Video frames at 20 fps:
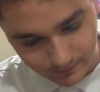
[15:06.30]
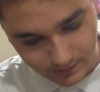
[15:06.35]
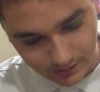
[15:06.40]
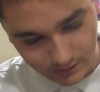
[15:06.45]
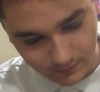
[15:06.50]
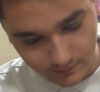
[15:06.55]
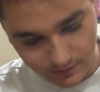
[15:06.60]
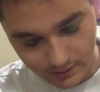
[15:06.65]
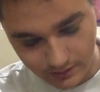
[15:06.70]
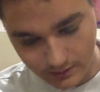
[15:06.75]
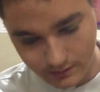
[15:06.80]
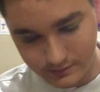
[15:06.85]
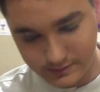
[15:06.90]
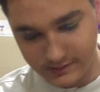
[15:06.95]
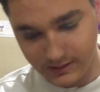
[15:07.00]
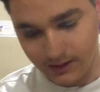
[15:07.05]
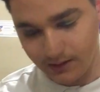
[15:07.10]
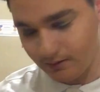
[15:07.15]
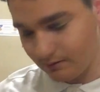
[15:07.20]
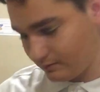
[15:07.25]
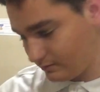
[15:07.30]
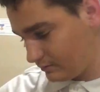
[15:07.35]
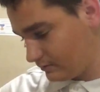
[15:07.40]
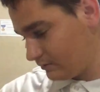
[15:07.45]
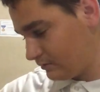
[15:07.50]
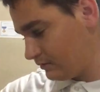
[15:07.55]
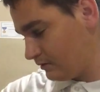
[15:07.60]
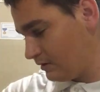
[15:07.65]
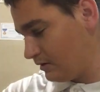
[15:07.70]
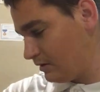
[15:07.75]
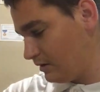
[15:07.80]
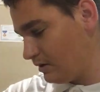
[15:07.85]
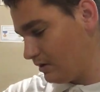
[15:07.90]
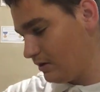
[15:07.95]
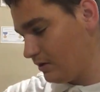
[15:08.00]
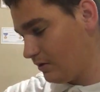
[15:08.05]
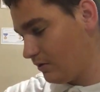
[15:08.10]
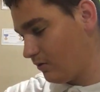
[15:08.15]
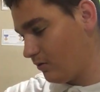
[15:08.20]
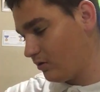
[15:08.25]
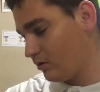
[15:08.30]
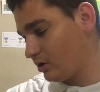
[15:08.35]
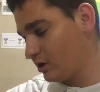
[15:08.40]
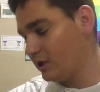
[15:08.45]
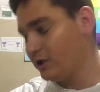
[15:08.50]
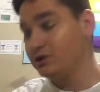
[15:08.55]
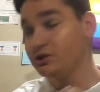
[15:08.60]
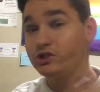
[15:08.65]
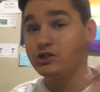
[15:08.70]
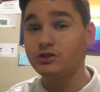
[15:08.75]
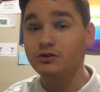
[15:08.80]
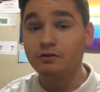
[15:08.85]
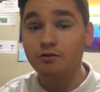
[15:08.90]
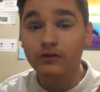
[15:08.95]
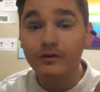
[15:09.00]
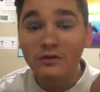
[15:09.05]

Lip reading: You're going to use that orange